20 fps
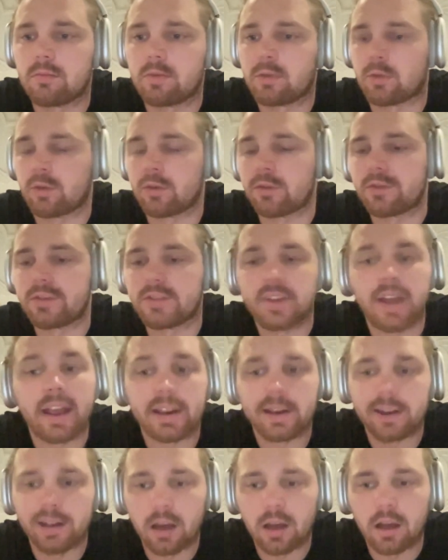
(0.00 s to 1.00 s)
sort of
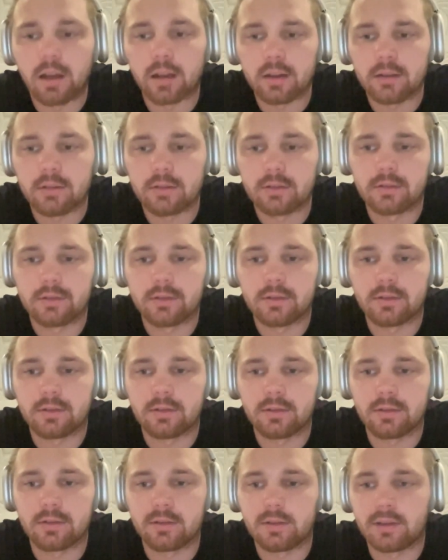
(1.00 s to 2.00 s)
data
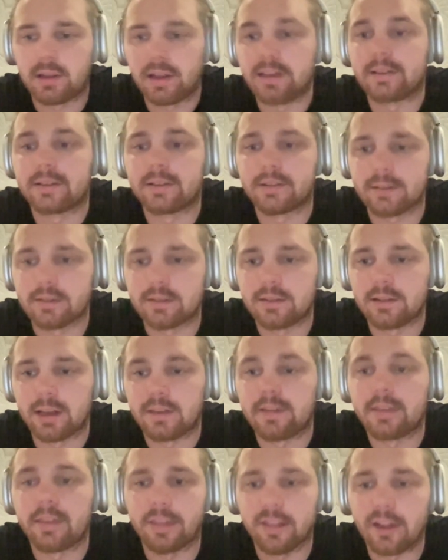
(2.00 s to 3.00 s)

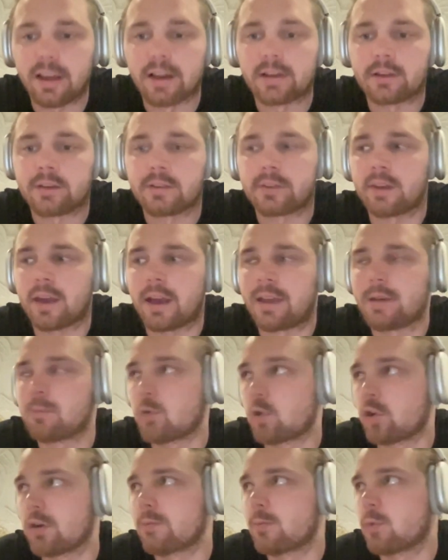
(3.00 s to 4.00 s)
in things, and
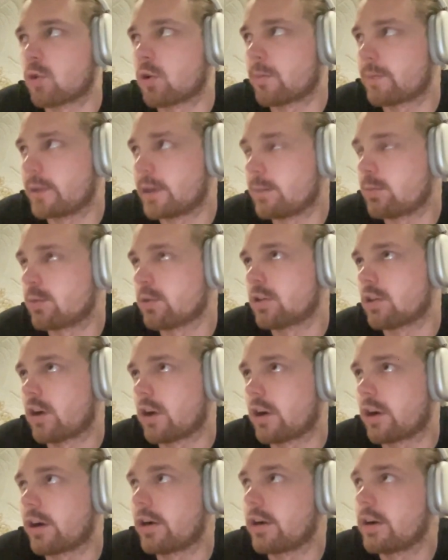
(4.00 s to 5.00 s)
more people
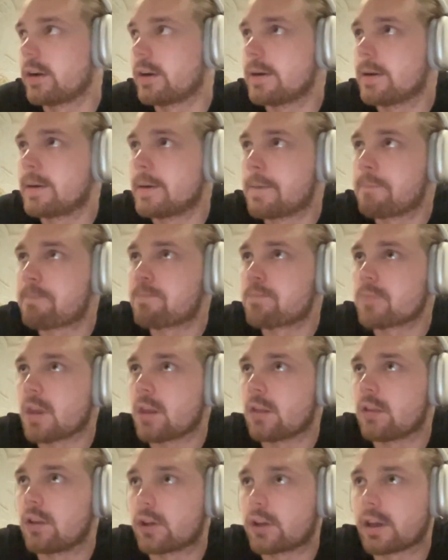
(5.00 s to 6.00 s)
are
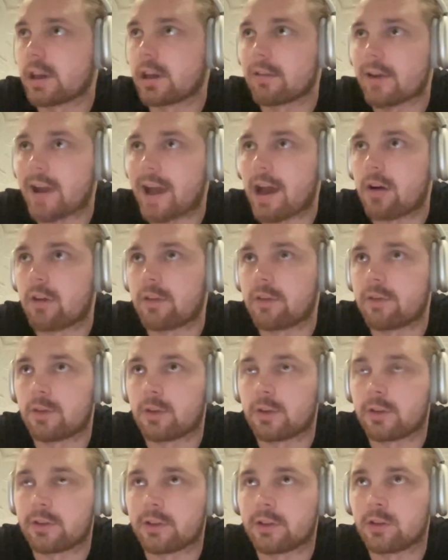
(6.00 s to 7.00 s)
looking around
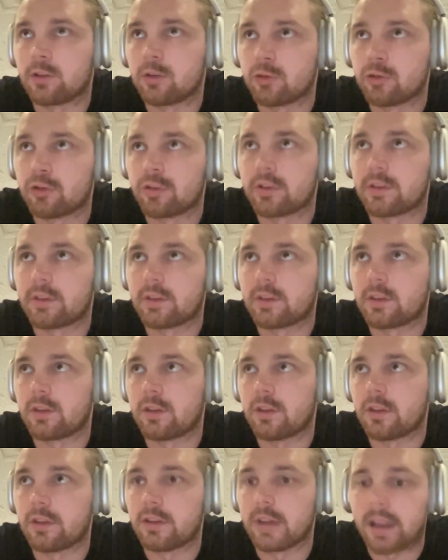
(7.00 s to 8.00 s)
for a solution
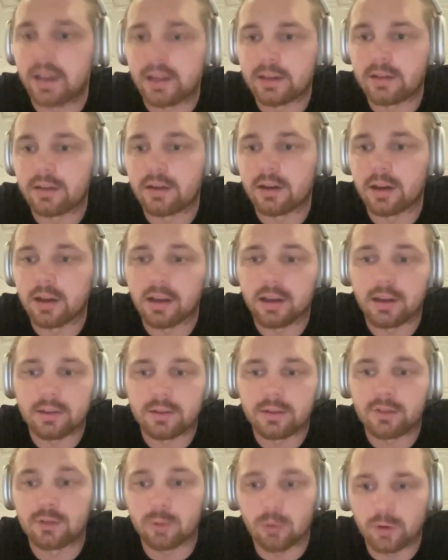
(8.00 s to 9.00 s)
to the
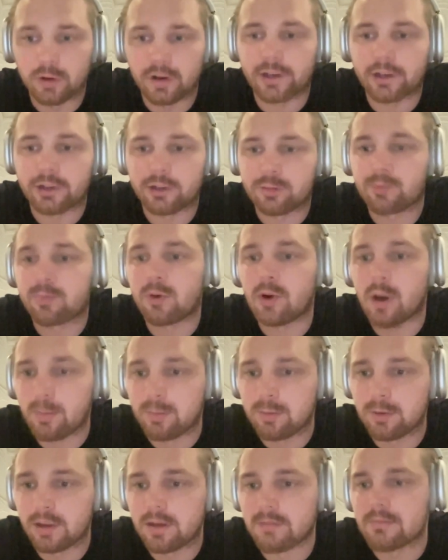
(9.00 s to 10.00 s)
data storage
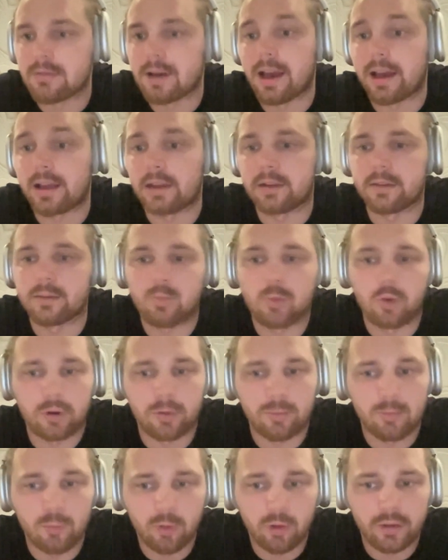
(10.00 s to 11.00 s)
problem, and
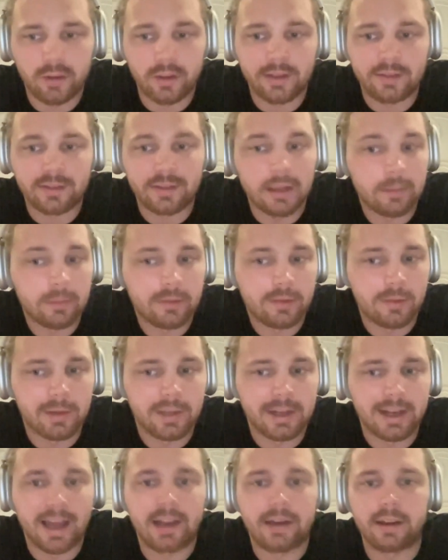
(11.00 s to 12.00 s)
more they seem to
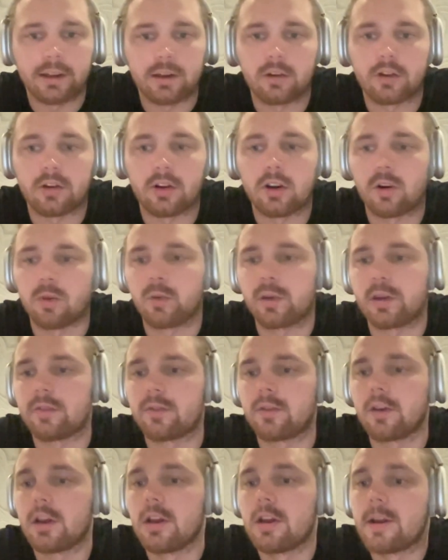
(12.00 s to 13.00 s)
be landing on
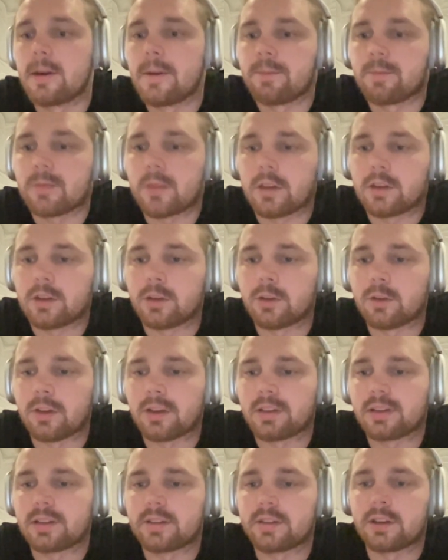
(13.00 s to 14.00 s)
Arweave. Do you
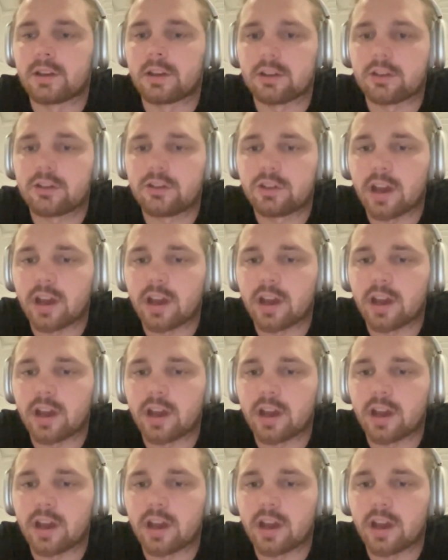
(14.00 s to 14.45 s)
think it's going to